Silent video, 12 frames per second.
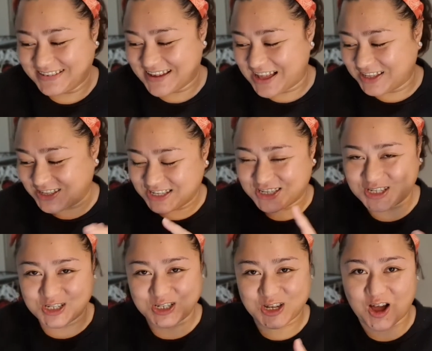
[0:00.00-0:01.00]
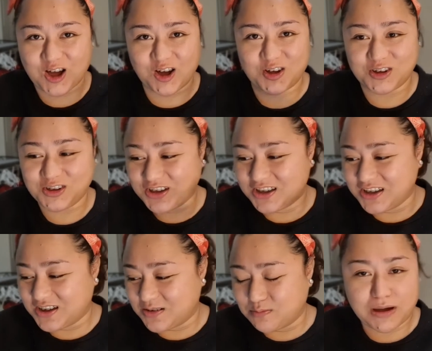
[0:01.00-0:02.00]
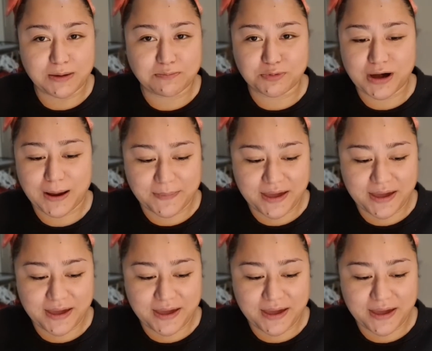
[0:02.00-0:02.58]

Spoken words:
I'll just do all my prep